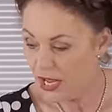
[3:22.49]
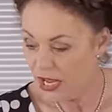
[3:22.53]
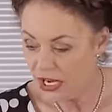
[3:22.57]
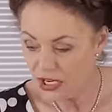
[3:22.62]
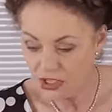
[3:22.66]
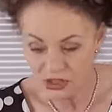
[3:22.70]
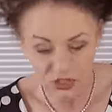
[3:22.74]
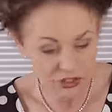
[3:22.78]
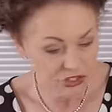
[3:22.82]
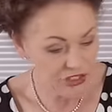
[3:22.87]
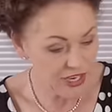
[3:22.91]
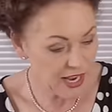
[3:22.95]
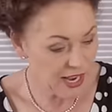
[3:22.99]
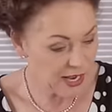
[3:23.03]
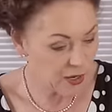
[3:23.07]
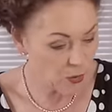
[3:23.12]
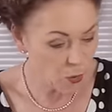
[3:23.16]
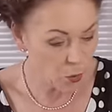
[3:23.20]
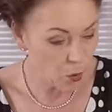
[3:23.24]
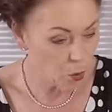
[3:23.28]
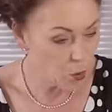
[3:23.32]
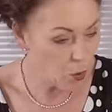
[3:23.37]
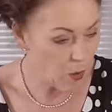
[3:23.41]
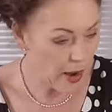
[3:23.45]
So take
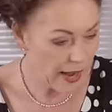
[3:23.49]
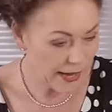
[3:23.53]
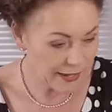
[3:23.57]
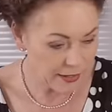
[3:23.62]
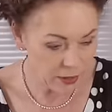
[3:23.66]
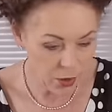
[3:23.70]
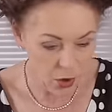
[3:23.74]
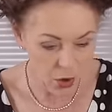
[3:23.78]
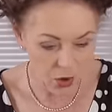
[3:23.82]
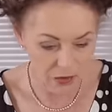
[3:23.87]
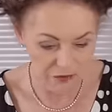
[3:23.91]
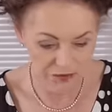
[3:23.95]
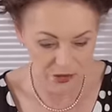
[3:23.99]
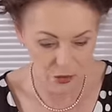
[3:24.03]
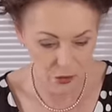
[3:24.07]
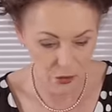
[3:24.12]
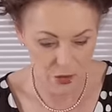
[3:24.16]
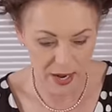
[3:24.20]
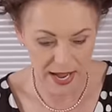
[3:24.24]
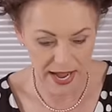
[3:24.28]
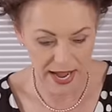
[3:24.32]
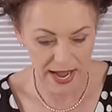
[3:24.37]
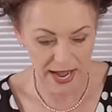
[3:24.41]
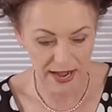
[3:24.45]
one of your
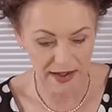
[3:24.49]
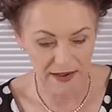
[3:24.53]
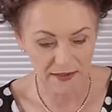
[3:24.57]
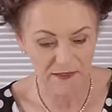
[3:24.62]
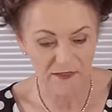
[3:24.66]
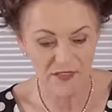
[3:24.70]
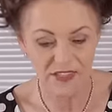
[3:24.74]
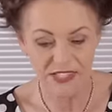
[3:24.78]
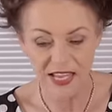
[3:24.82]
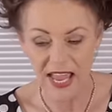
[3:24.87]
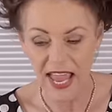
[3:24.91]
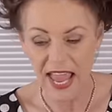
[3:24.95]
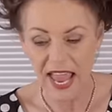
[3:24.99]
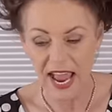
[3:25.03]
halves,